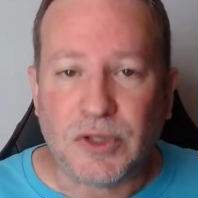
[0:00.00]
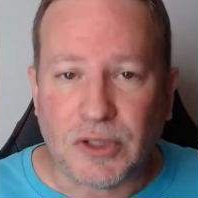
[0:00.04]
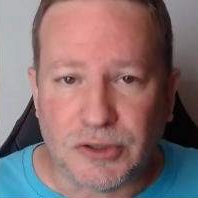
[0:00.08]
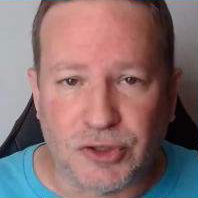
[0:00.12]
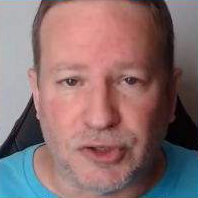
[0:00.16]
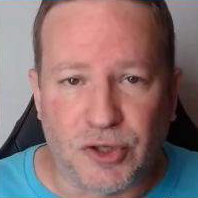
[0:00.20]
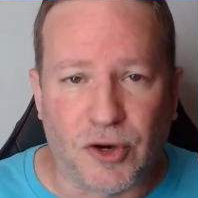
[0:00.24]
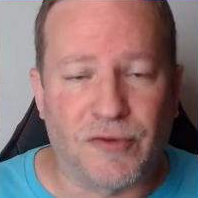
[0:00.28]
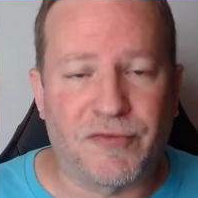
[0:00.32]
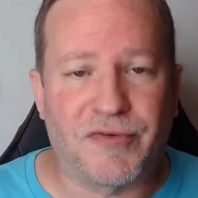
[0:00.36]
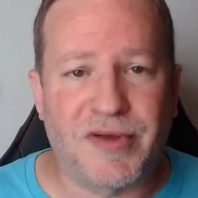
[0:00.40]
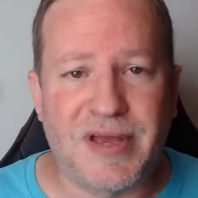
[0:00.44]

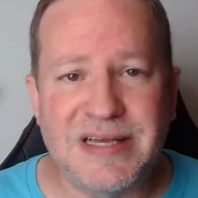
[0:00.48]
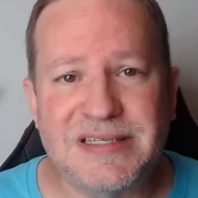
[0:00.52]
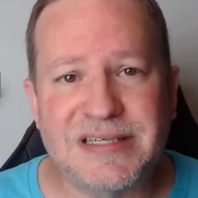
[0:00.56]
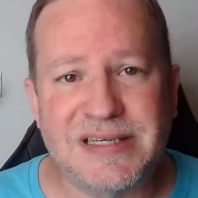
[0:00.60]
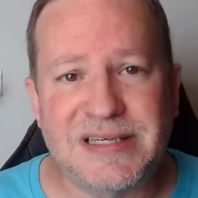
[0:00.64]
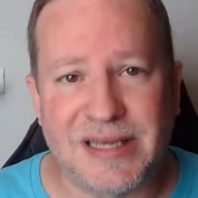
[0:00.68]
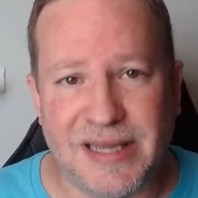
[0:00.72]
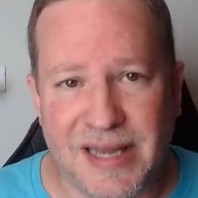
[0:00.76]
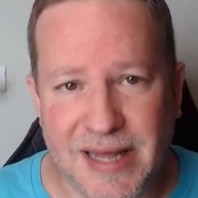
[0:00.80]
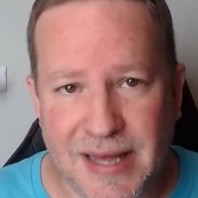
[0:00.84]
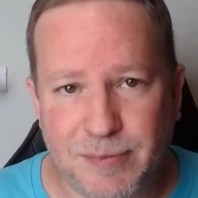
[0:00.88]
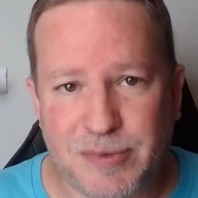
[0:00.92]
So if he
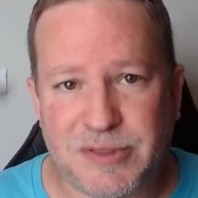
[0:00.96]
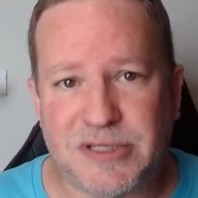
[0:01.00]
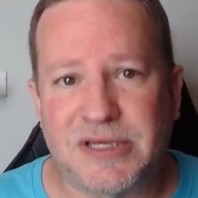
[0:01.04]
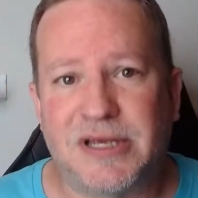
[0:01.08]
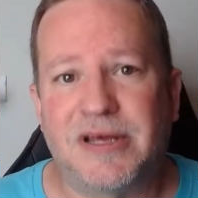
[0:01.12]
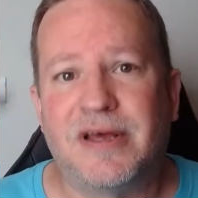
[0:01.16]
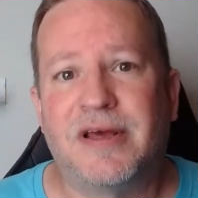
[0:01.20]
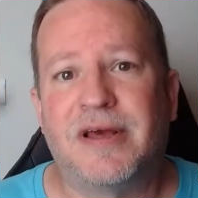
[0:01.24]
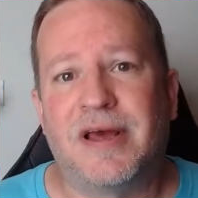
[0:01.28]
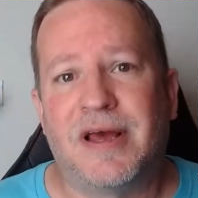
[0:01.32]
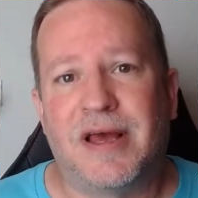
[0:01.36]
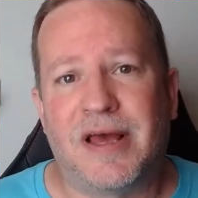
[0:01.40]
slips
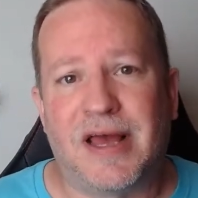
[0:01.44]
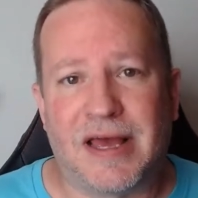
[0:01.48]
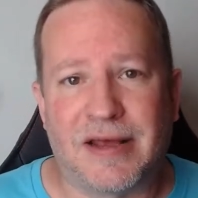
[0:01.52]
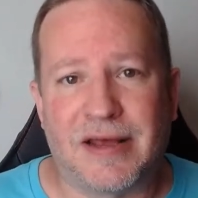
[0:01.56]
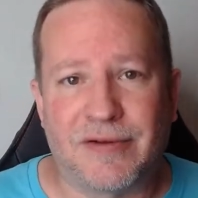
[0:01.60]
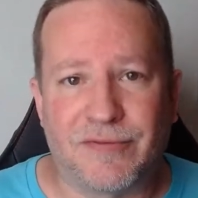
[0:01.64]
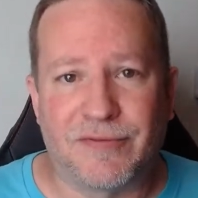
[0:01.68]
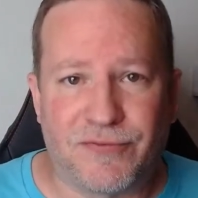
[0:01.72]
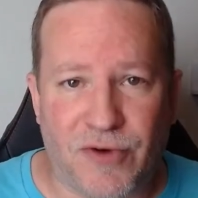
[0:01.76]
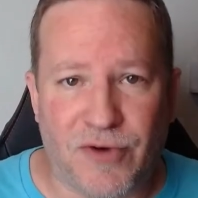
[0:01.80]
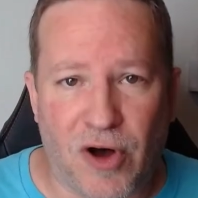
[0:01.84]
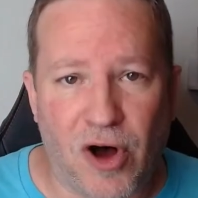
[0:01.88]

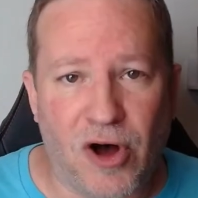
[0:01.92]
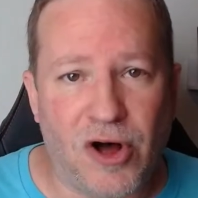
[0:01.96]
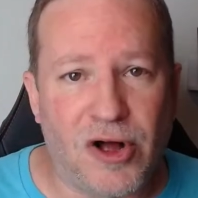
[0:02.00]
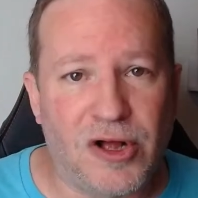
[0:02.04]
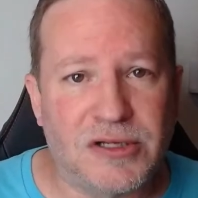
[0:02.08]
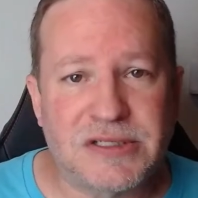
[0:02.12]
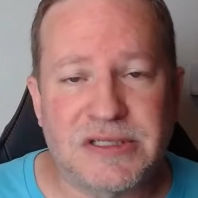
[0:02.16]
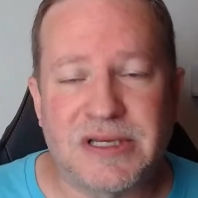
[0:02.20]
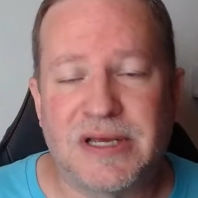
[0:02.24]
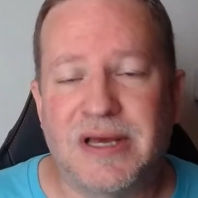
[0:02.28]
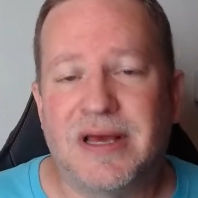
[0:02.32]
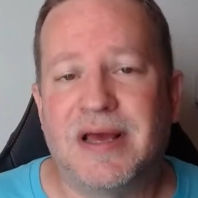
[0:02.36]
and
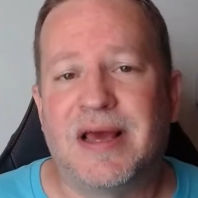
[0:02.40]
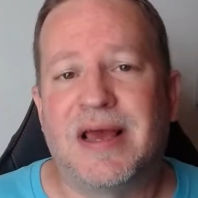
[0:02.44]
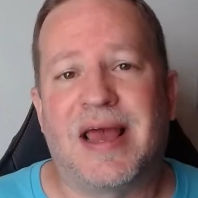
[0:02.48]
falls